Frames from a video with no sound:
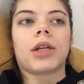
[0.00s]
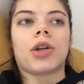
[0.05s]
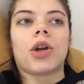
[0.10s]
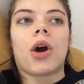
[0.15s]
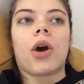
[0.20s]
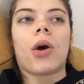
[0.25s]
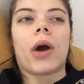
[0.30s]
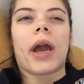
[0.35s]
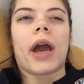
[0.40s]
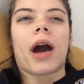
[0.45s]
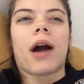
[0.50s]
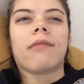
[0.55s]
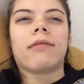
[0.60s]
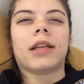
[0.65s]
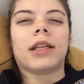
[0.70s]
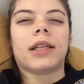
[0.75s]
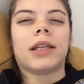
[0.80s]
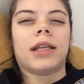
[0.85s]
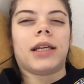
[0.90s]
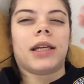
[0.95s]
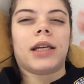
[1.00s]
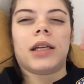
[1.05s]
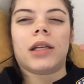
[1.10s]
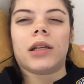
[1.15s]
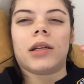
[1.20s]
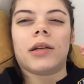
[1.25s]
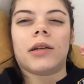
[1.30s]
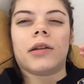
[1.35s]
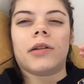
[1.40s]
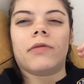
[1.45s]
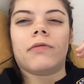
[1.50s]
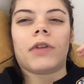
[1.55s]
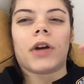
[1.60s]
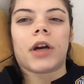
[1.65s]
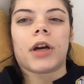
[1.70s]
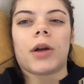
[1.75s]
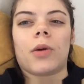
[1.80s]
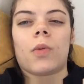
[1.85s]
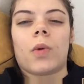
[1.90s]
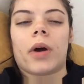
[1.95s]
I know I haven't eaten
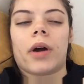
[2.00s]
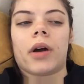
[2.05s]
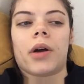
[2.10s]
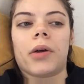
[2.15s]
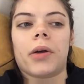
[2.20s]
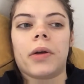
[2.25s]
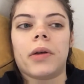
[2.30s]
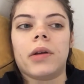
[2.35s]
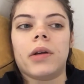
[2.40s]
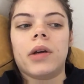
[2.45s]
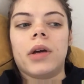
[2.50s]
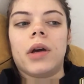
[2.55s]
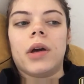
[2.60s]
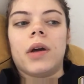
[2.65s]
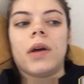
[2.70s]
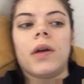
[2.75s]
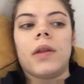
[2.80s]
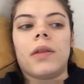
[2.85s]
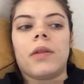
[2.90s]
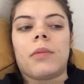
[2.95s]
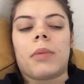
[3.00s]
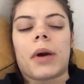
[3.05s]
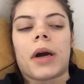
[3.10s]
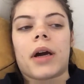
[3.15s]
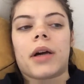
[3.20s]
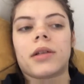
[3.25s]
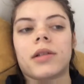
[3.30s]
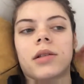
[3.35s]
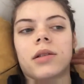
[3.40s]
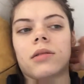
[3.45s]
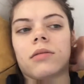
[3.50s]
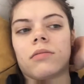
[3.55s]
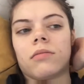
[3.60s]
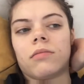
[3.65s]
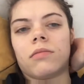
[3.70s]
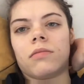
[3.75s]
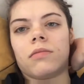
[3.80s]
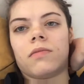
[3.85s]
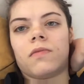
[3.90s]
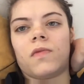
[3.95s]
very well the past
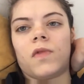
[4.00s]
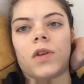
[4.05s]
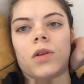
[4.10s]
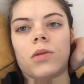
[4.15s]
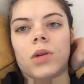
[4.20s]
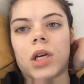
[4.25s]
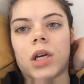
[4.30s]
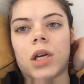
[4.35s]
few